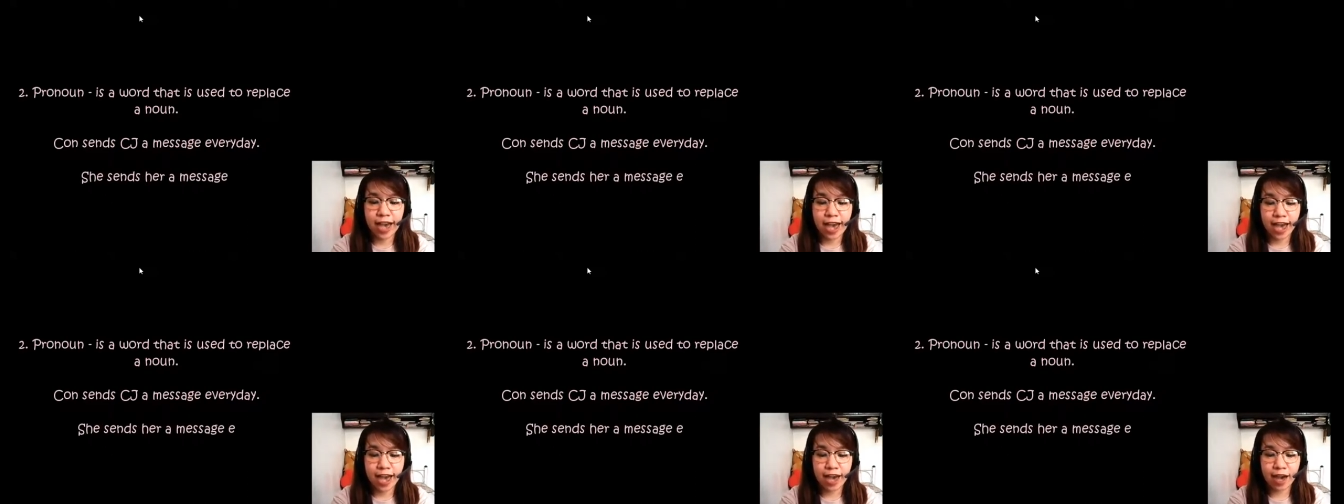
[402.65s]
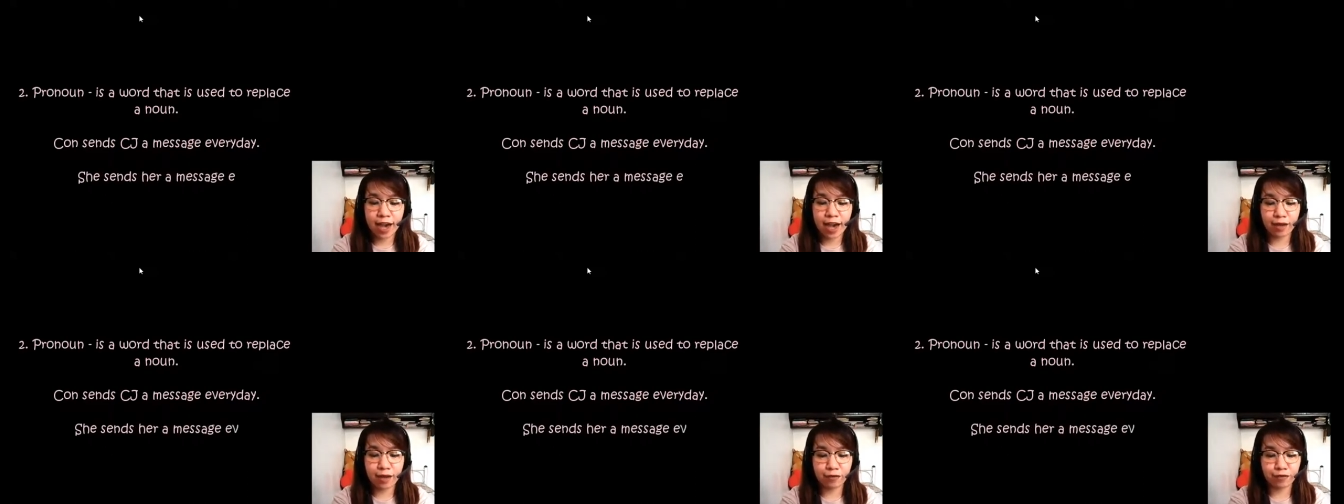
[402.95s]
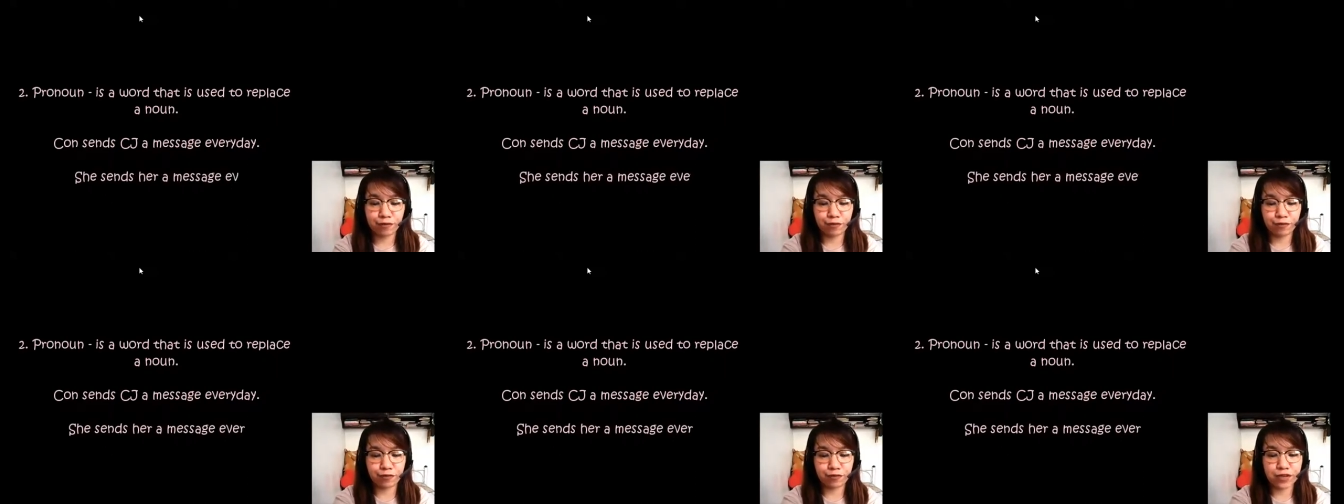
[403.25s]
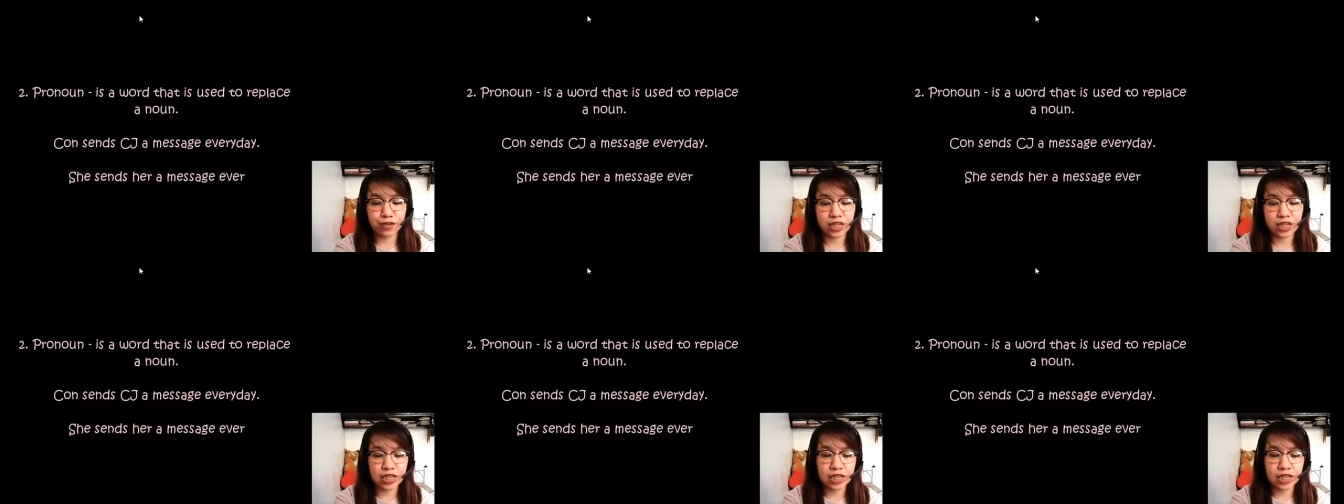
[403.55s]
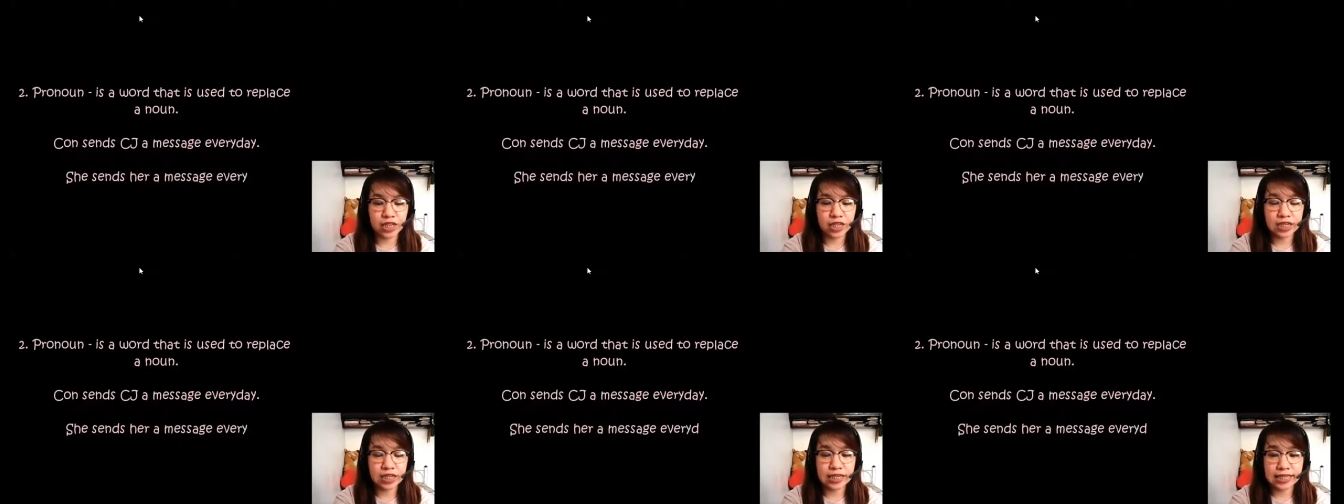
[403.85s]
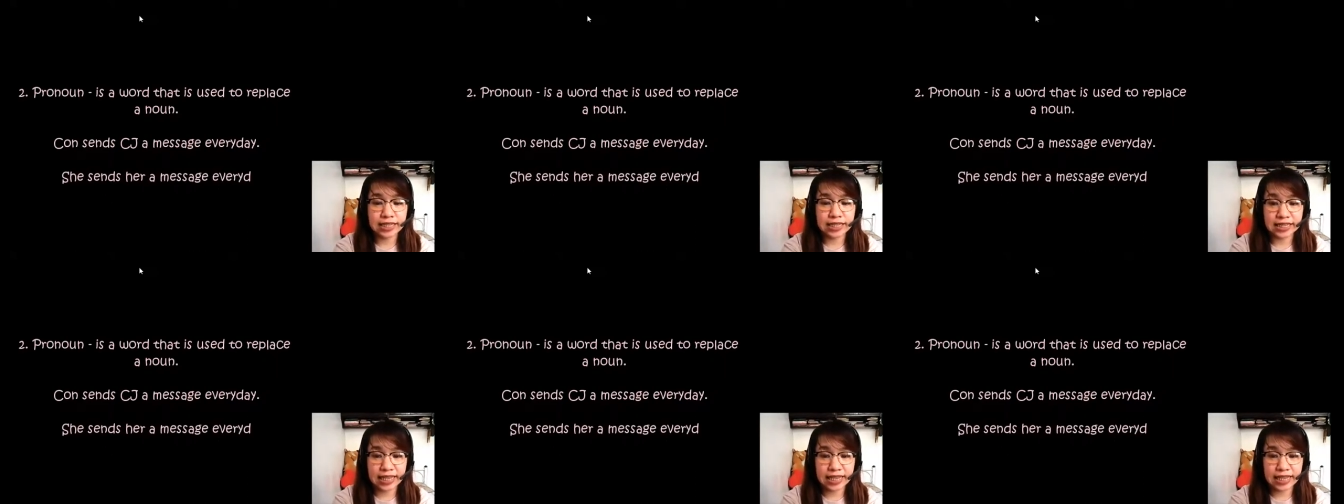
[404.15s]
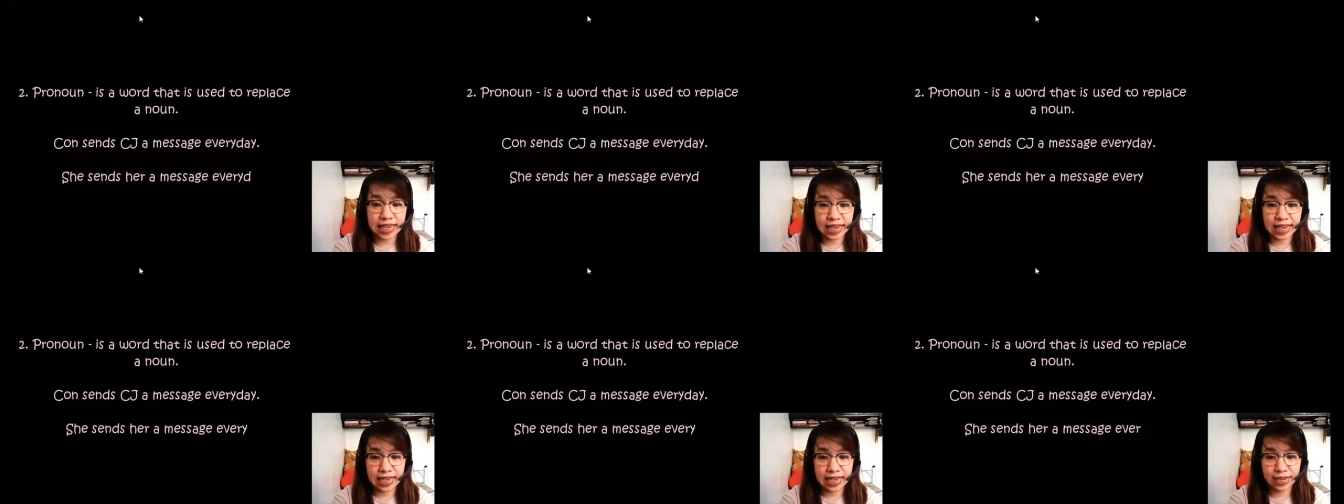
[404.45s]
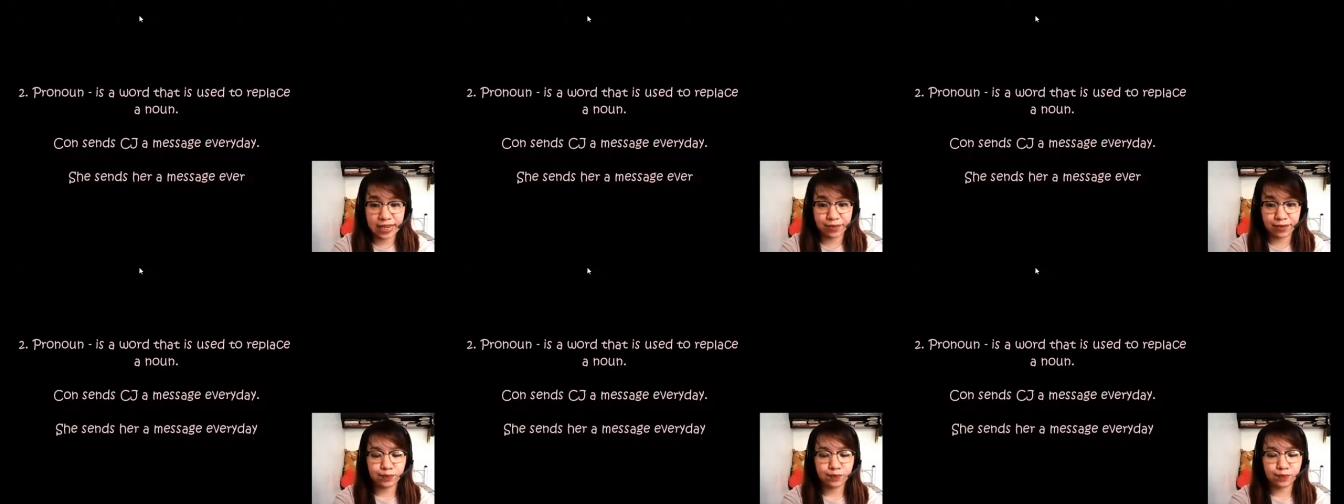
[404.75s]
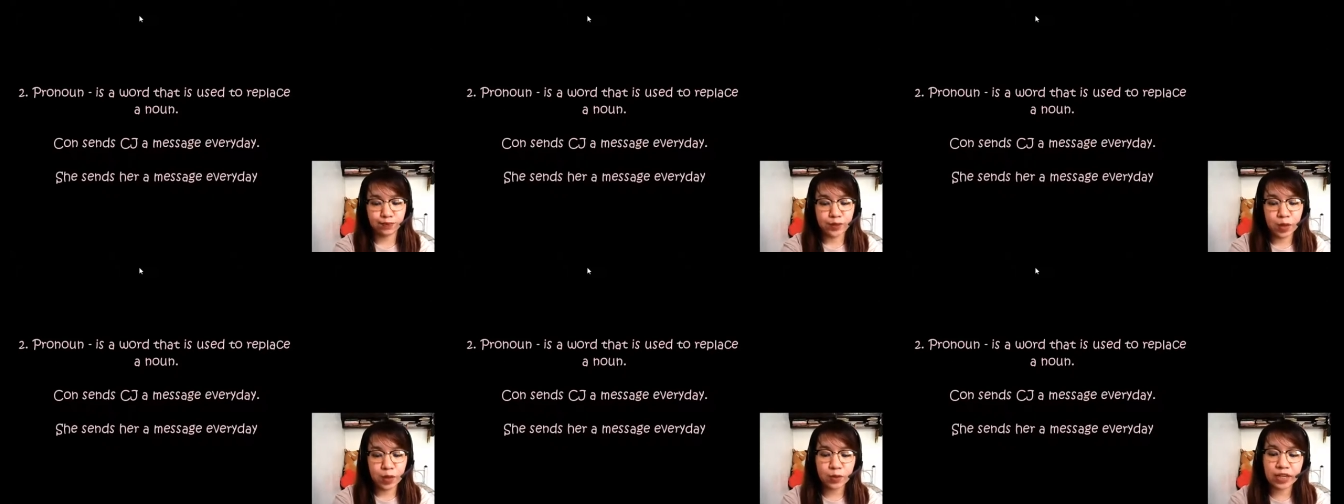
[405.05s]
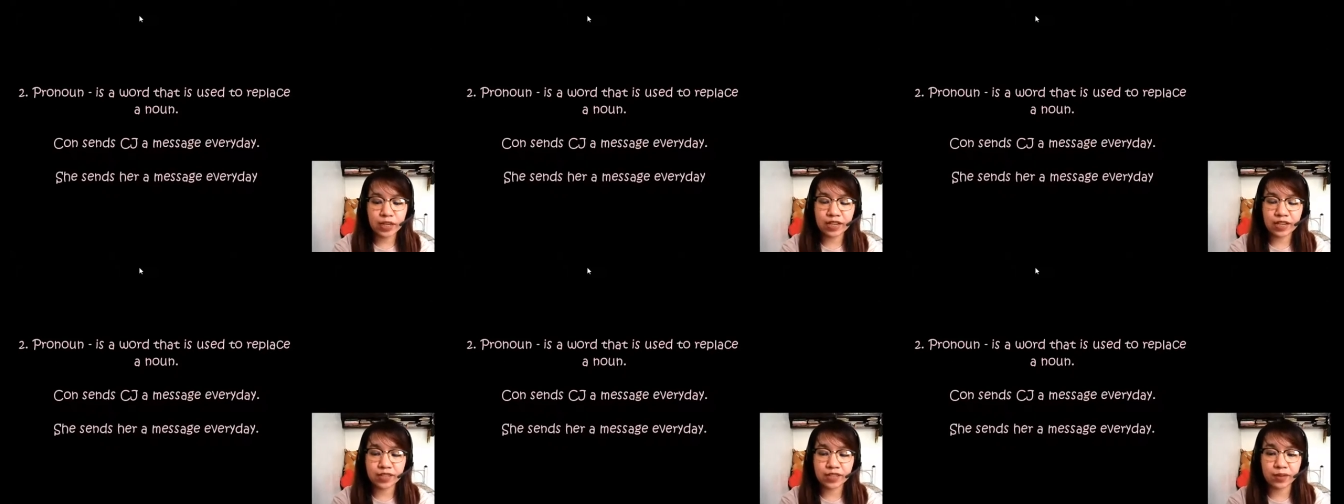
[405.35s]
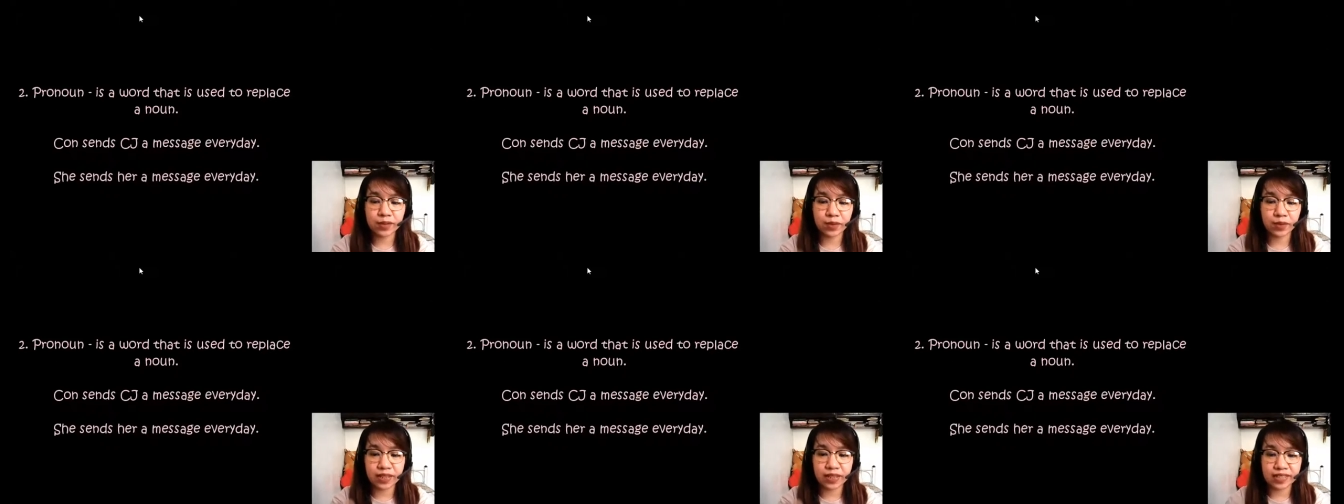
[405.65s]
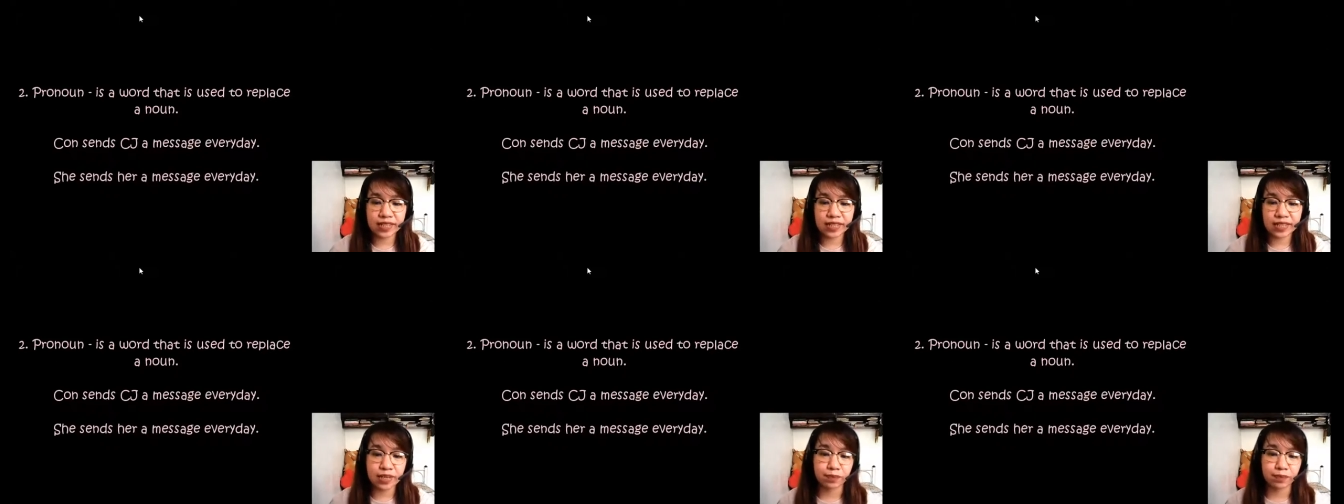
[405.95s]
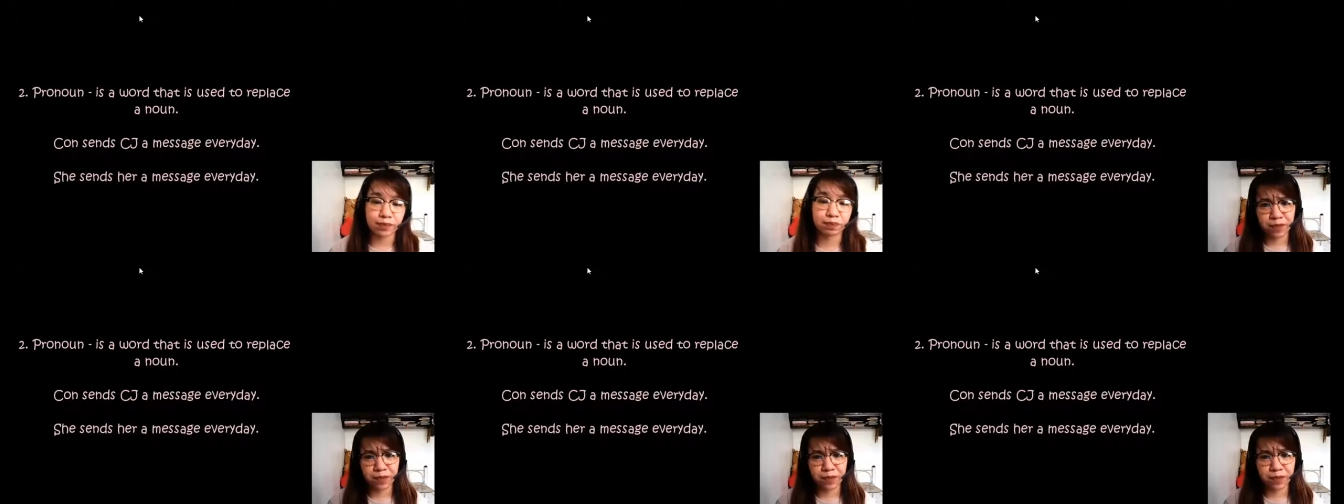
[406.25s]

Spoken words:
every day. Okay, so let's see.